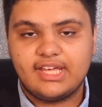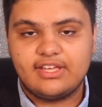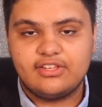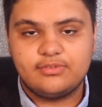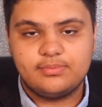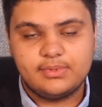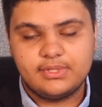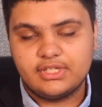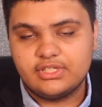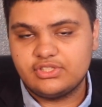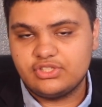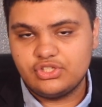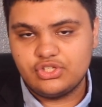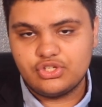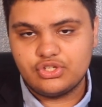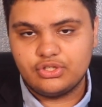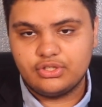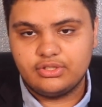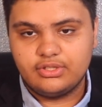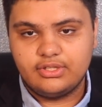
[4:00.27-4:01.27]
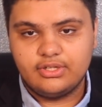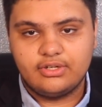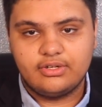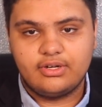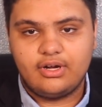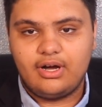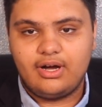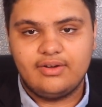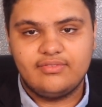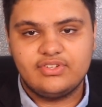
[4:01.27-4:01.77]
case because he should.
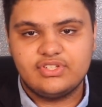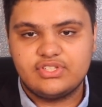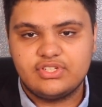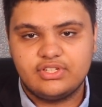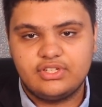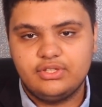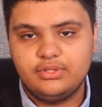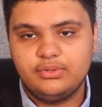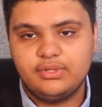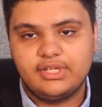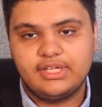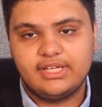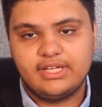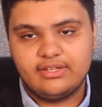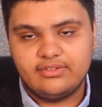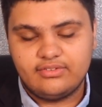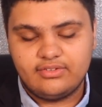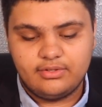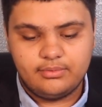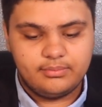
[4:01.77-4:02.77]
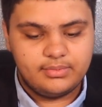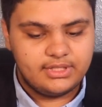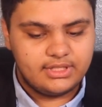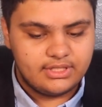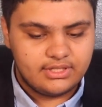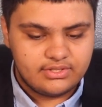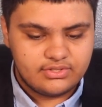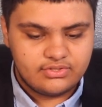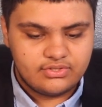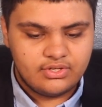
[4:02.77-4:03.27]
They're obviously colluding against him
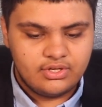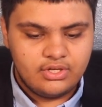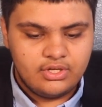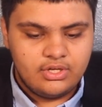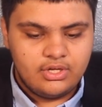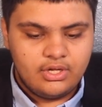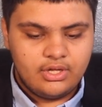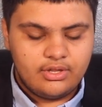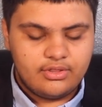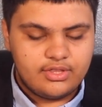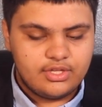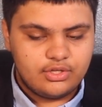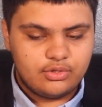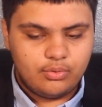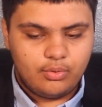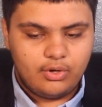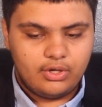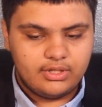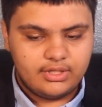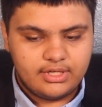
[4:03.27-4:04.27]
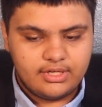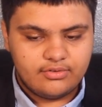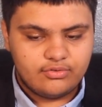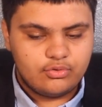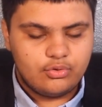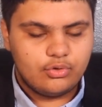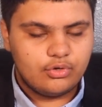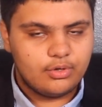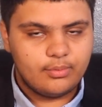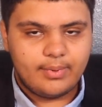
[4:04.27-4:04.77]
because the quality of
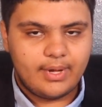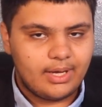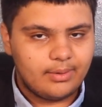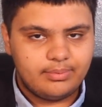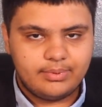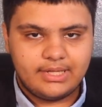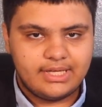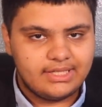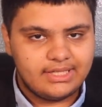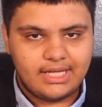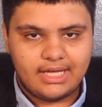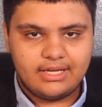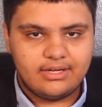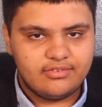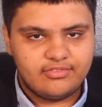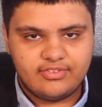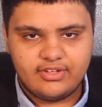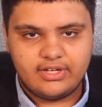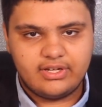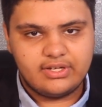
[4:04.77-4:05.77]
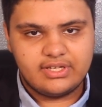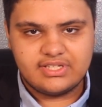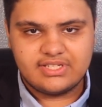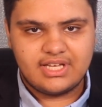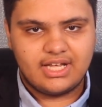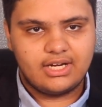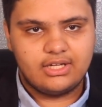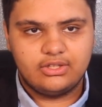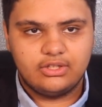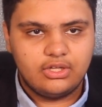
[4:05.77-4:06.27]
quarterback play in the NFL is
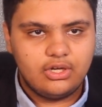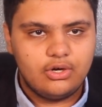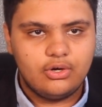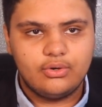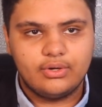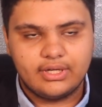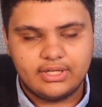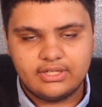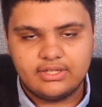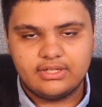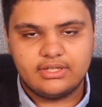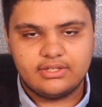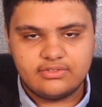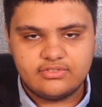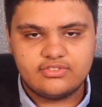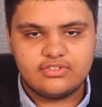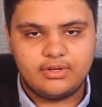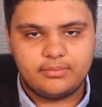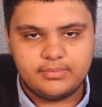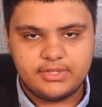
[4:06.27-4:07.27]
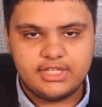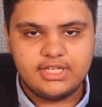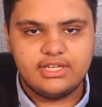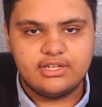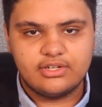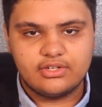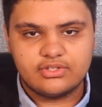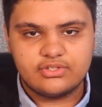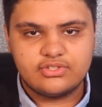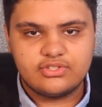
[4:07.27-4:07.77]
at a low in some
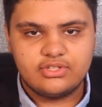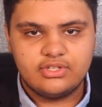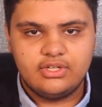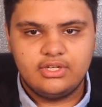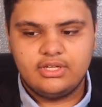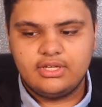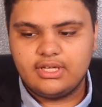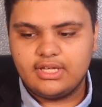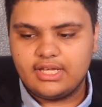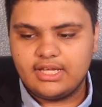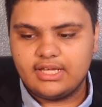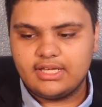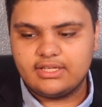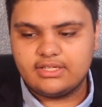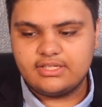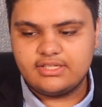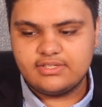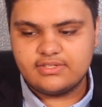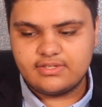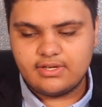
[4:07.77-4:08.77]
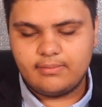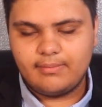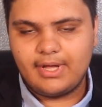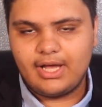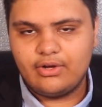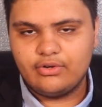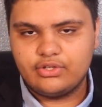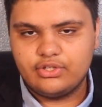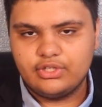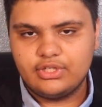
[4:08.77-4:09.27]
years. And he
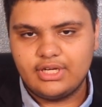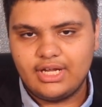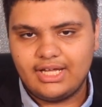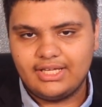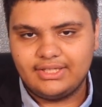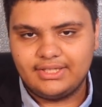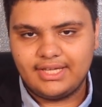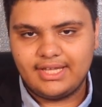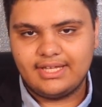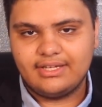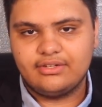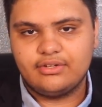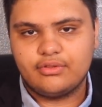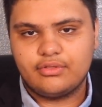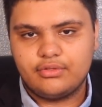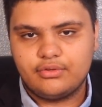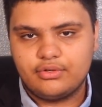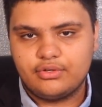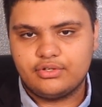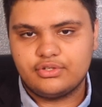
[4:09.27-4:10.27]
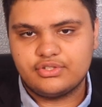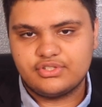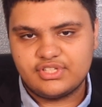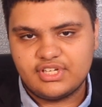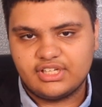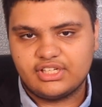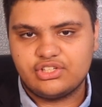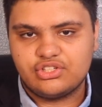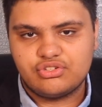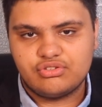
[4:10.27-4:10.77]
somehow could not land a third or
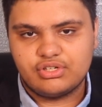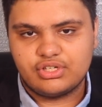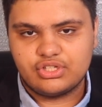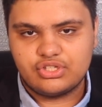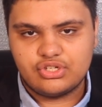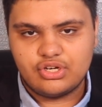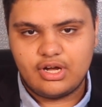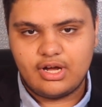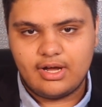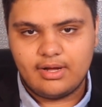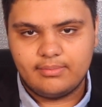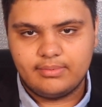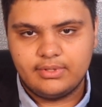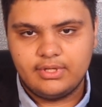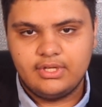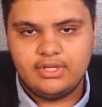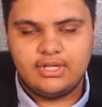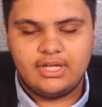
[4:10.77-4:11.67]
second string job